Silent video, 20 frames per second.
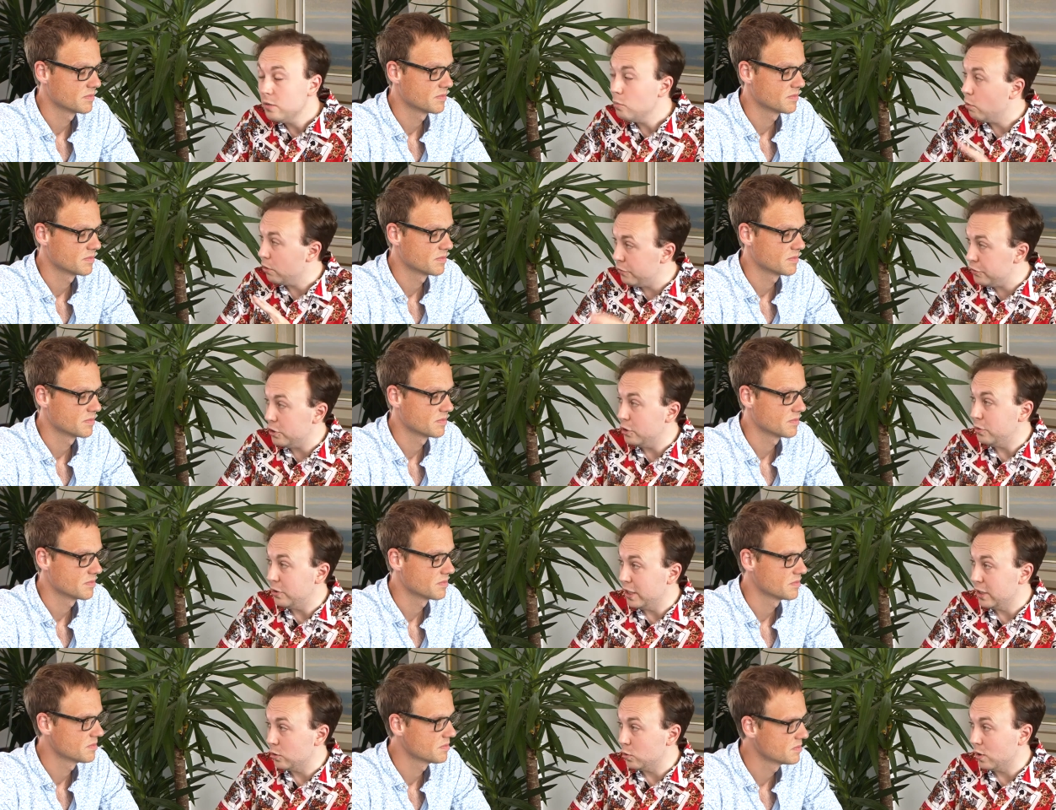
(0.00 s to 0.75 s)
Speaker 1: One of two
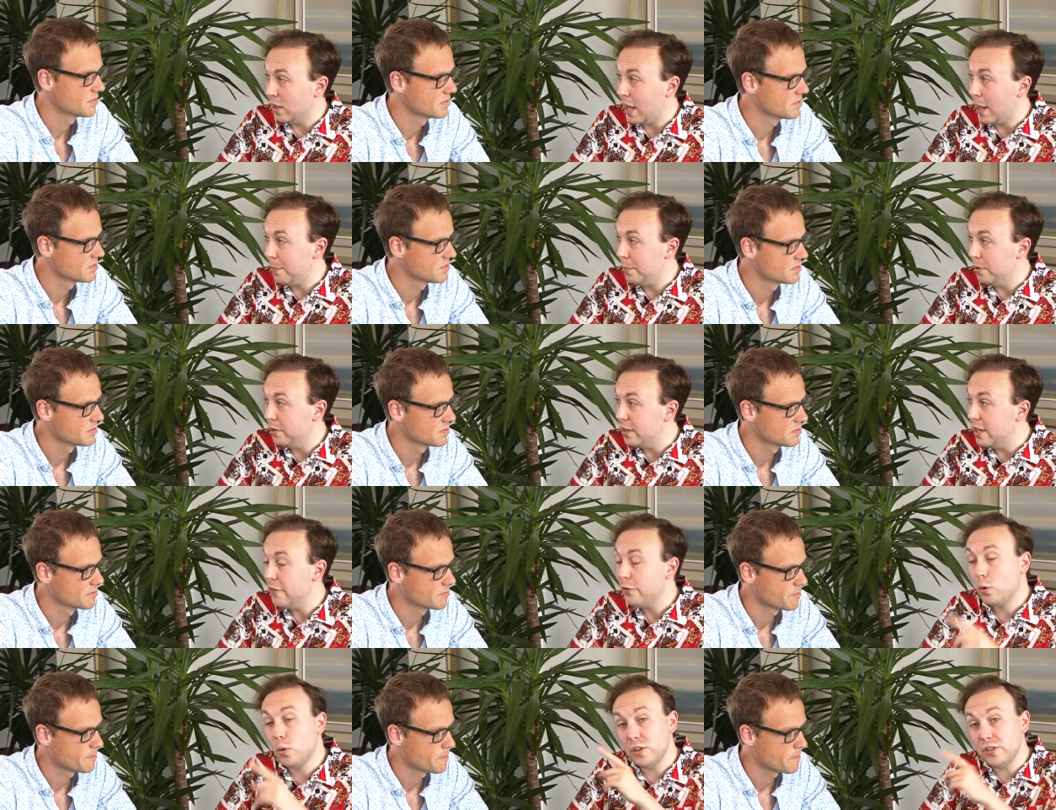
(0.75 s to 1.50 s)
things will happen. If
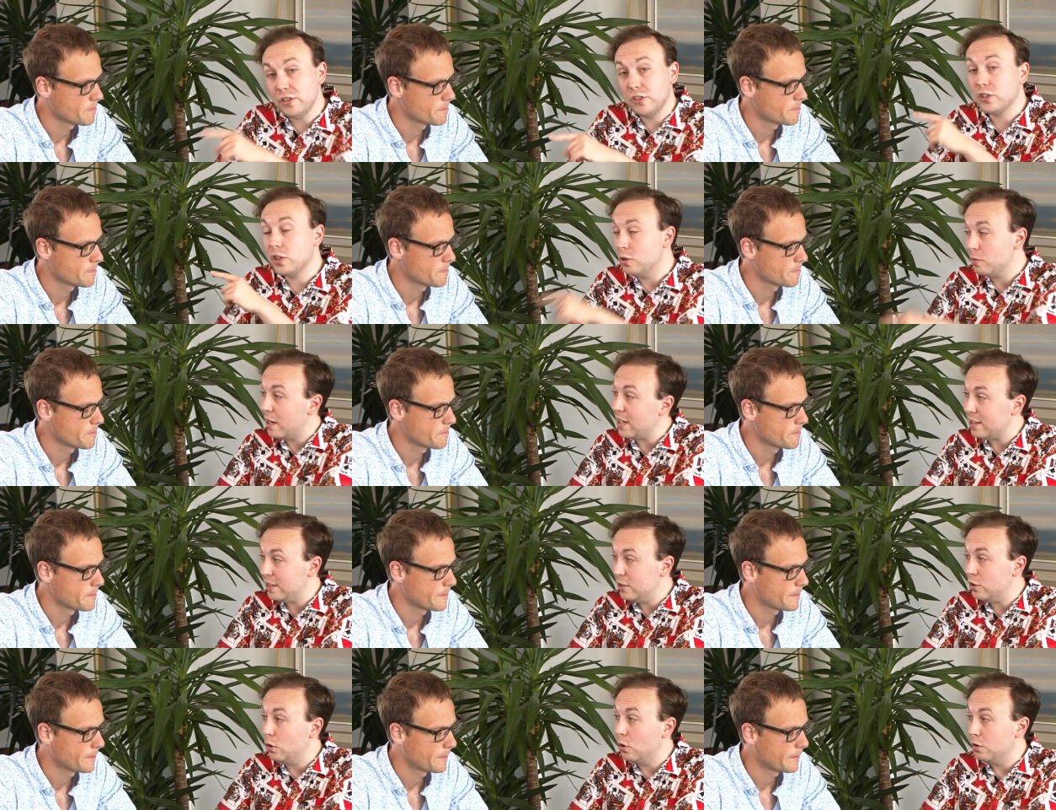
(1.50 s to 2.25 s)
Quinns has correctly
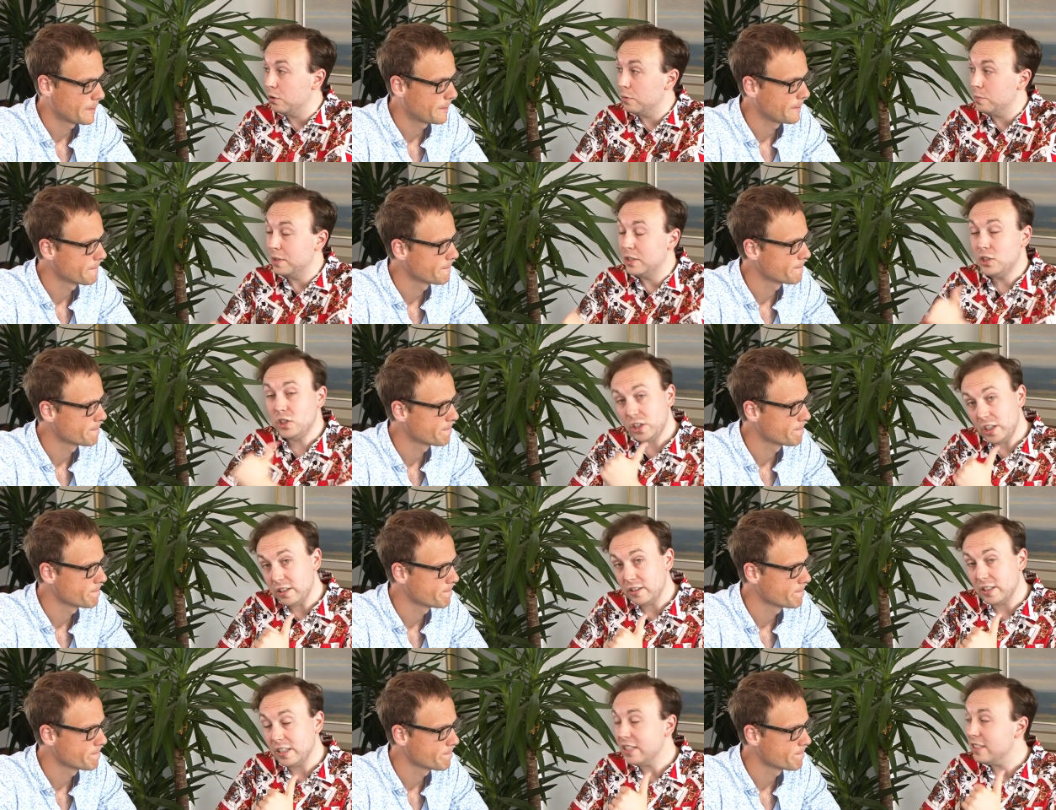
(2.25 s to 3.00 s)
caught me
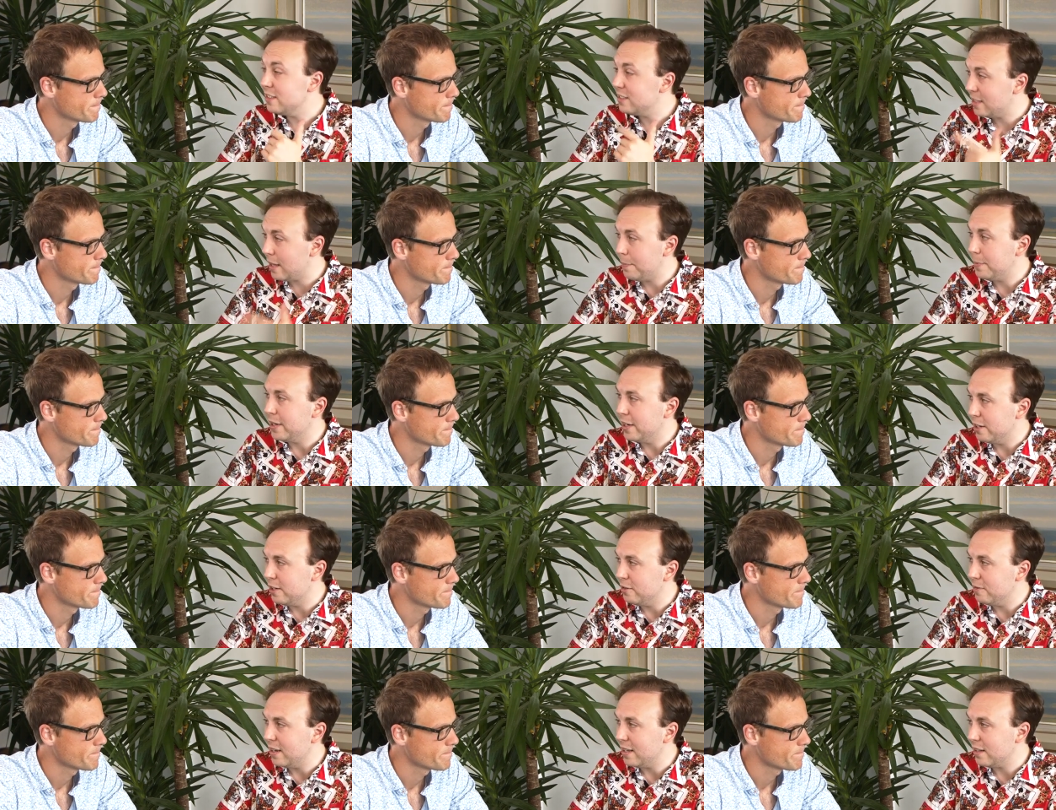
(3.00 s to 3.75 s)
cheating and slapping
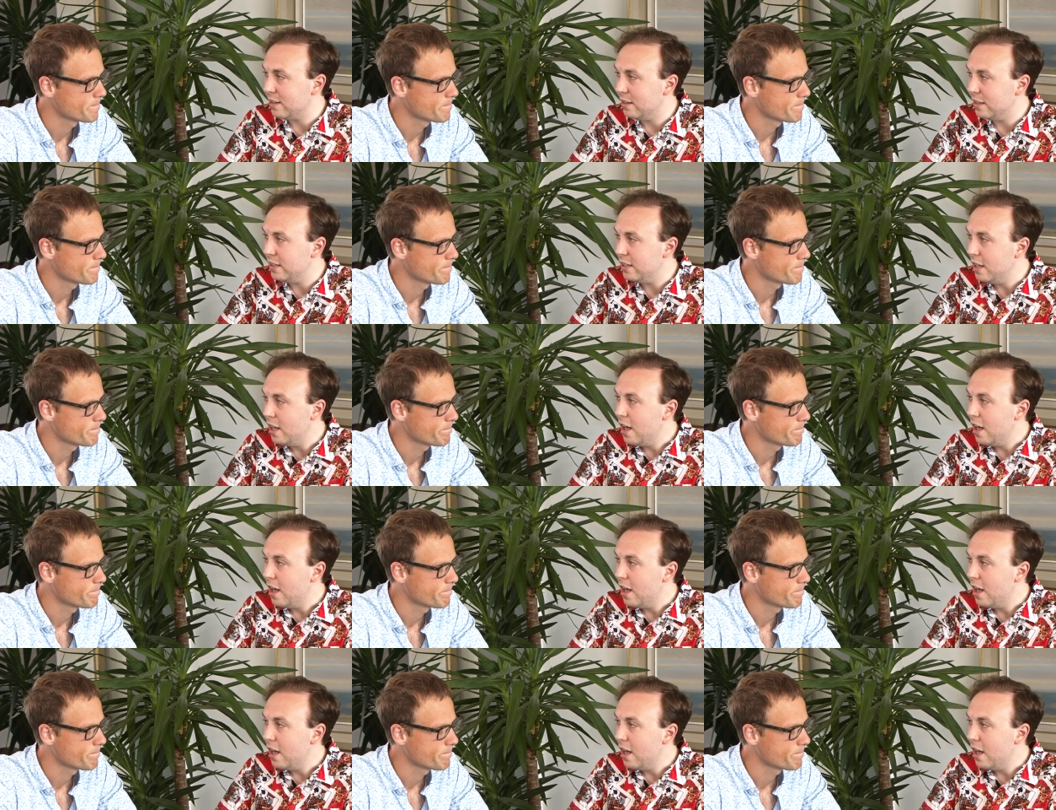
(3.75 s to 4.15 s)
incorrectly,